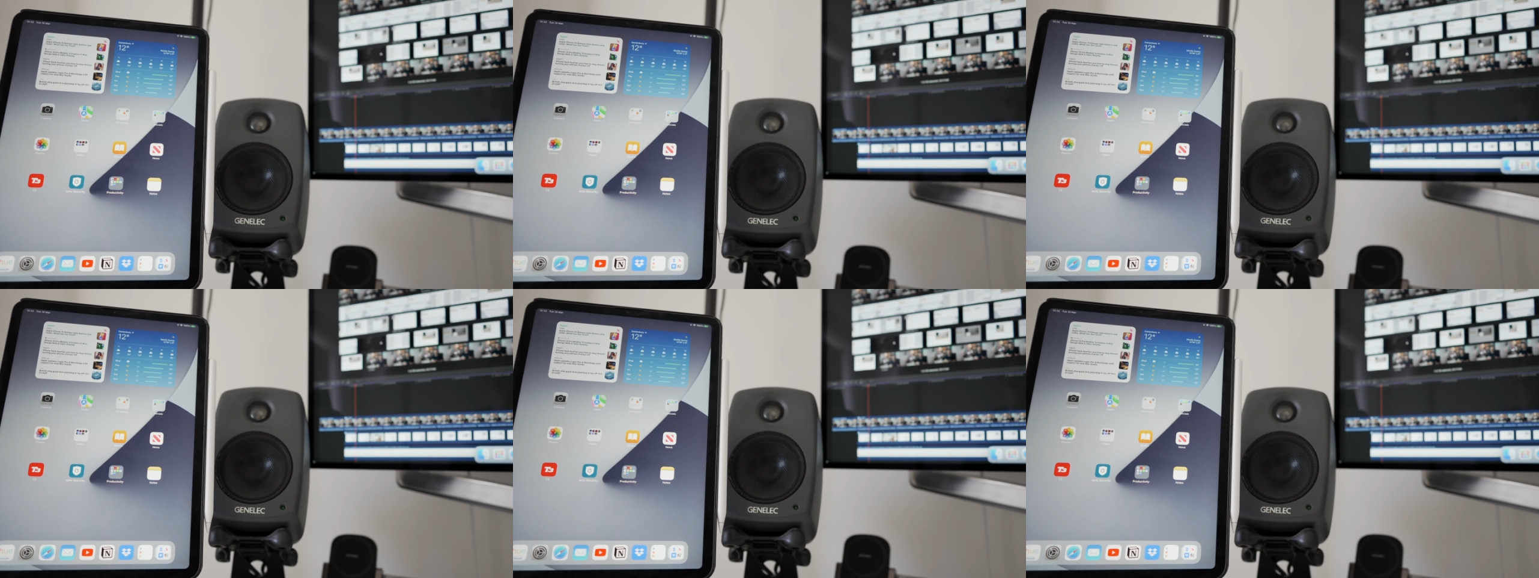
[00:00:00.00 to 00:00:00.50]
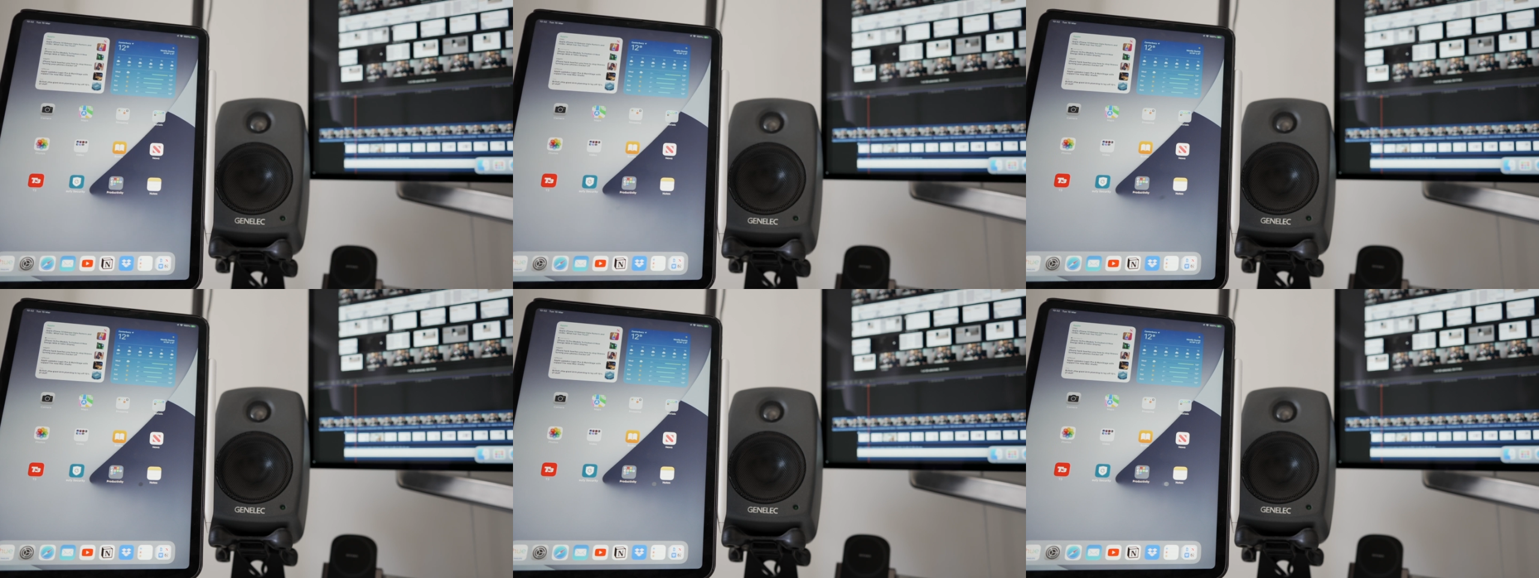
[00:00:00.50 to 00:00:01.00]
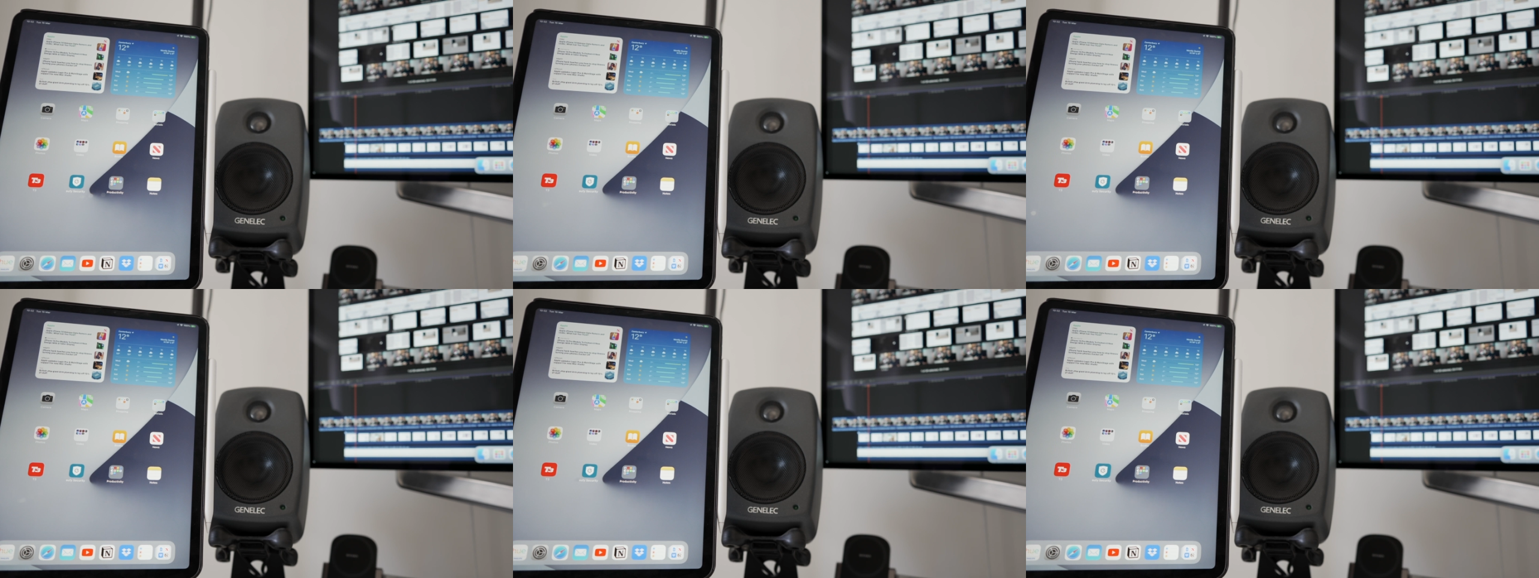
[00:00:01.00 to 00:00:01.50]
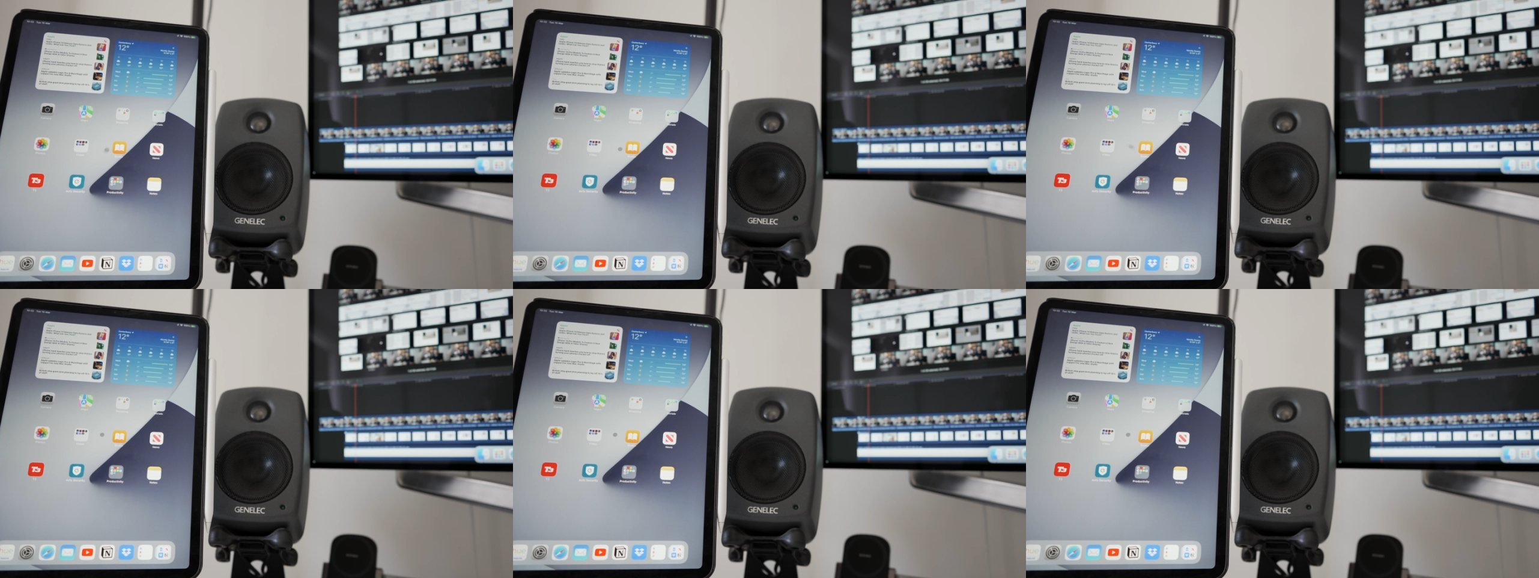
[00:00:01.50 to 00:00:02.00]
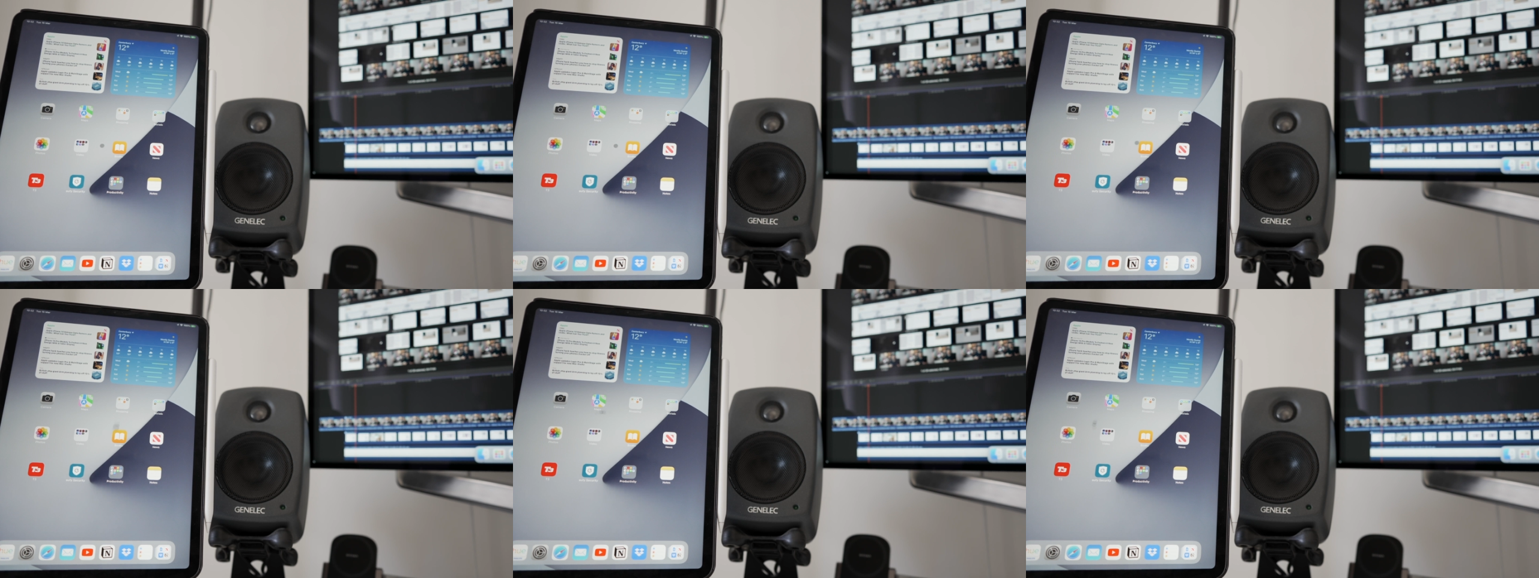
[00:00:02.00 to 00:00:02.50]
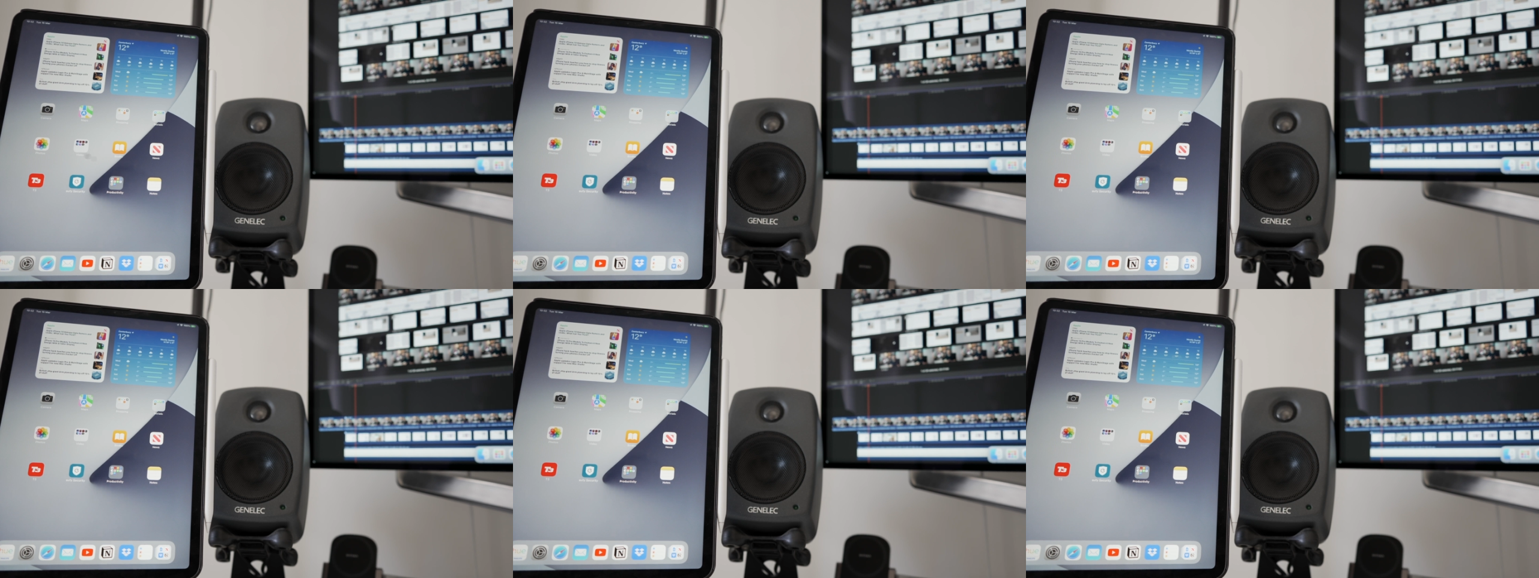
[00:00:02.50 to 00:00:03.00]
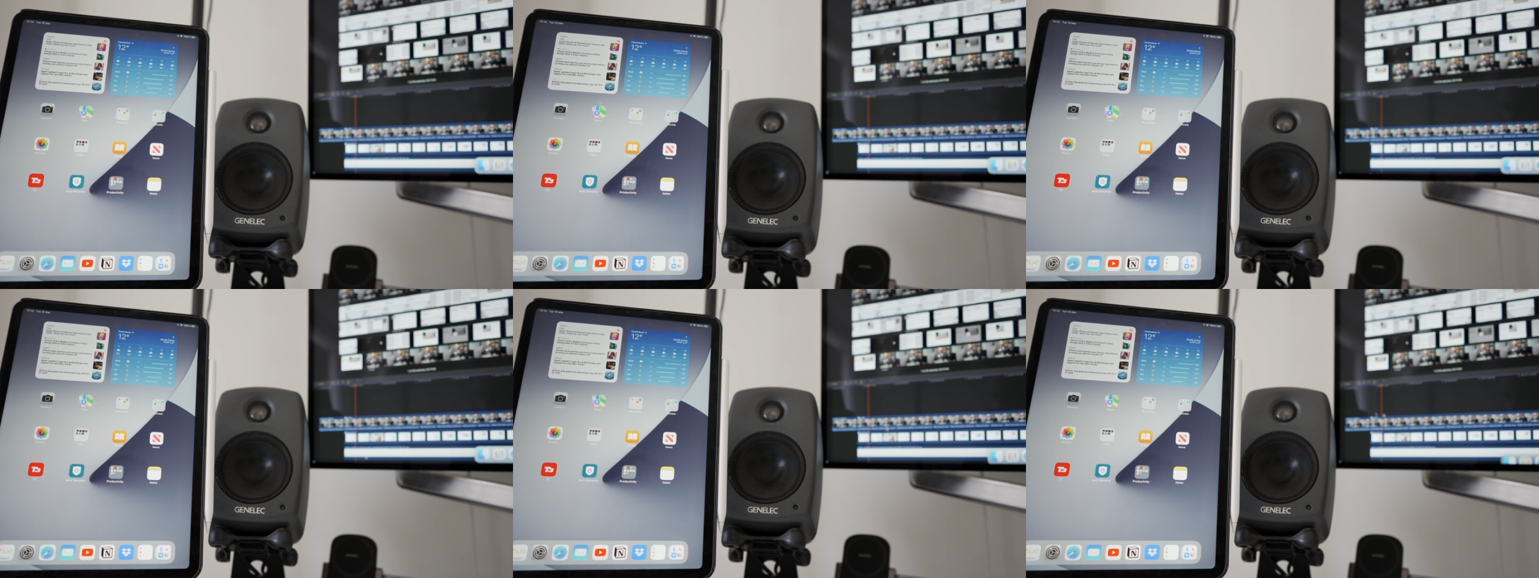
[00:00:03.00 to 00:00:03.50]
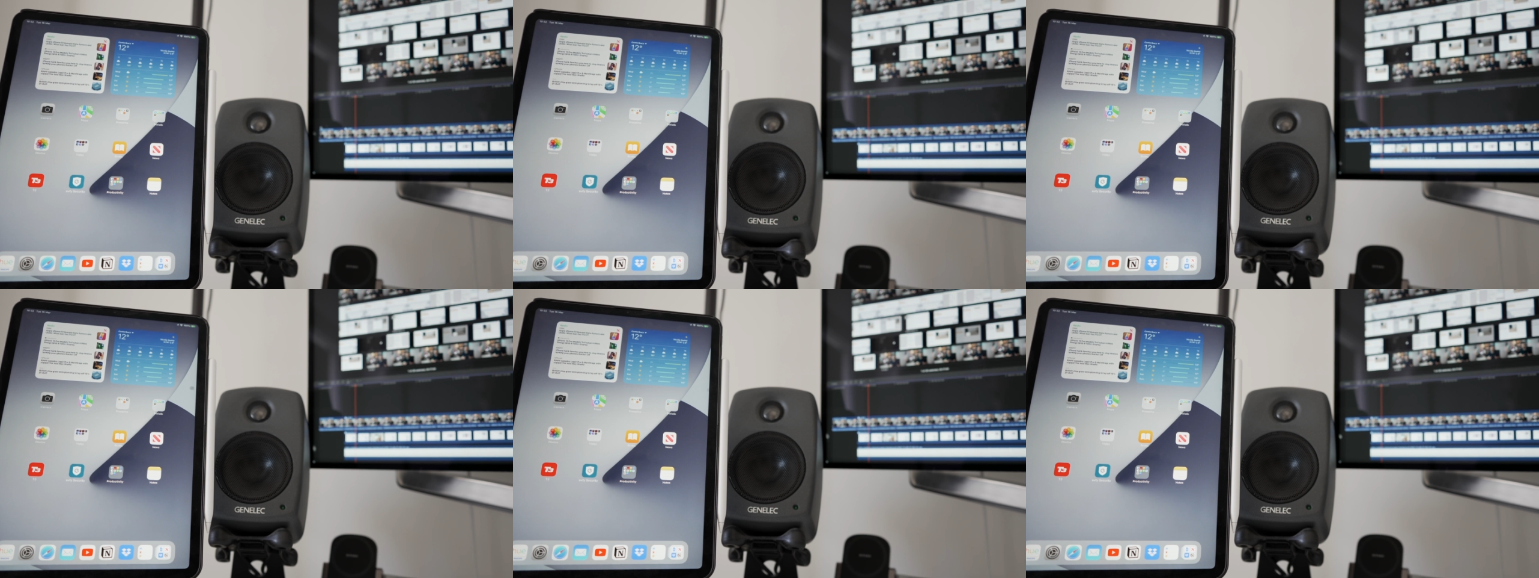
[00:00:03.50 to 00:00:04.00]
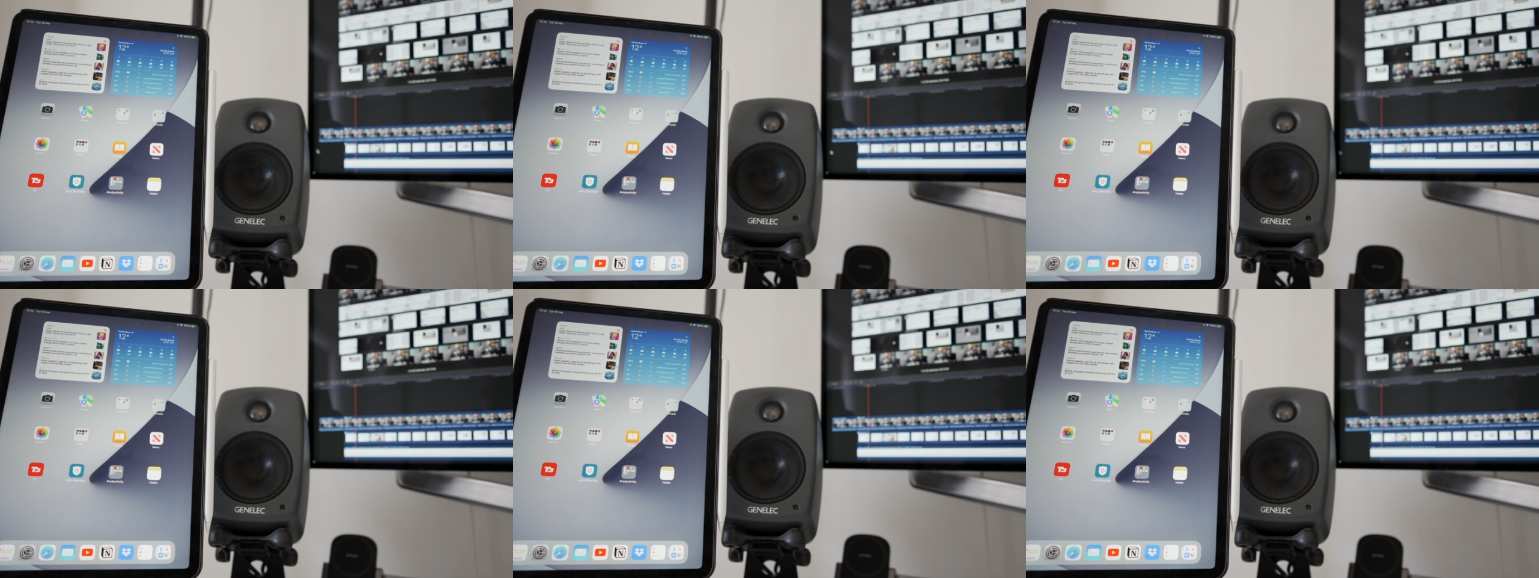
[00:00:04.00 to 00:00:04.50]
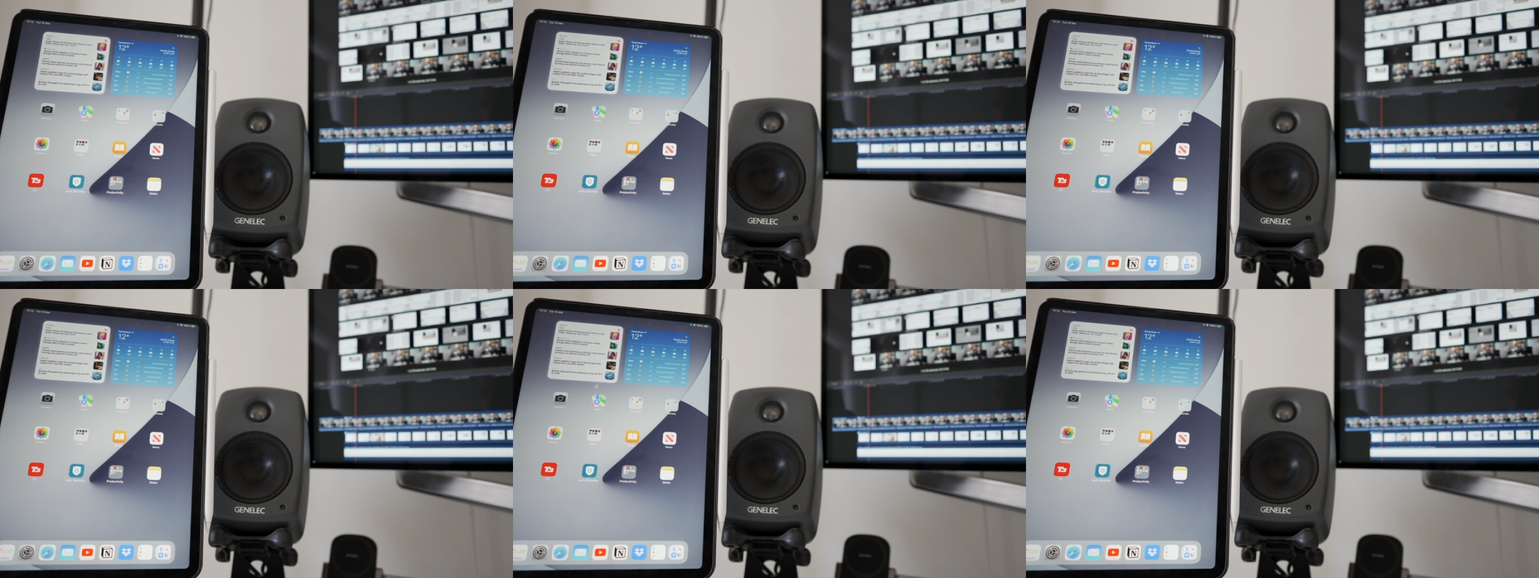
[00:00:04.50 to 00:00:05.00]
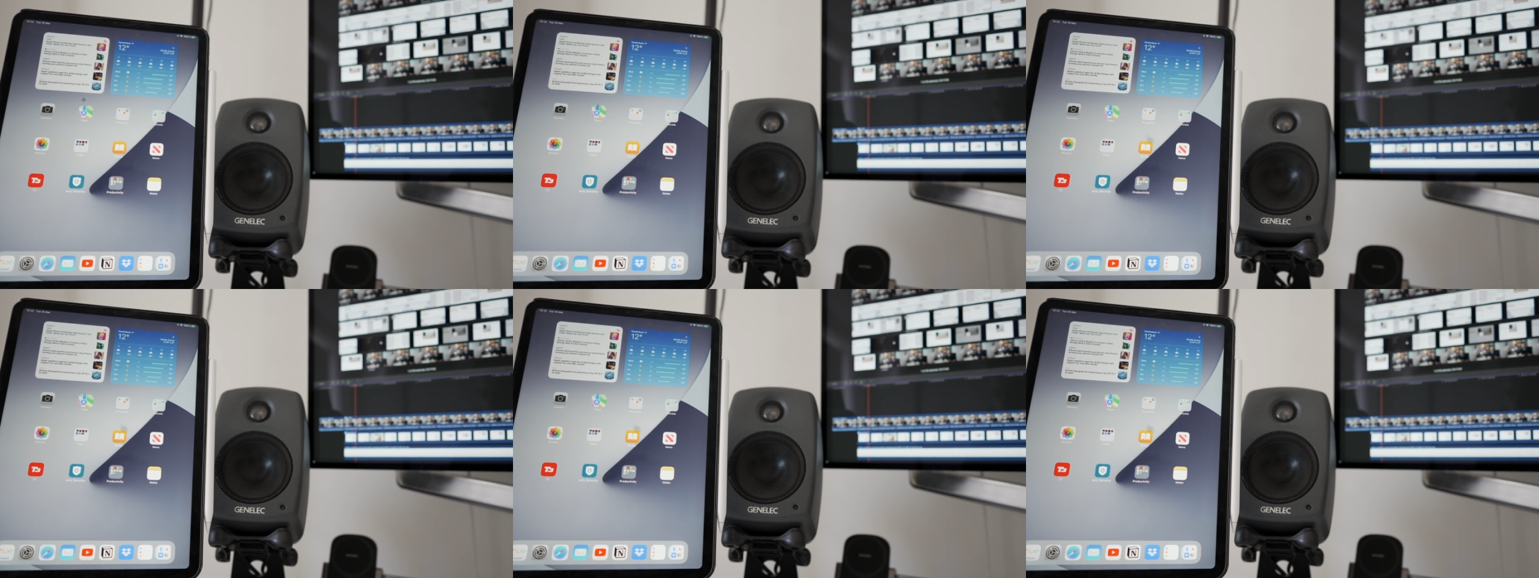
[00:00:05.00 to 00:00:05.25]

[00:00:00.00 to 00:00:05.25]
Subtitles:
No face is visible, so there are no lips to read.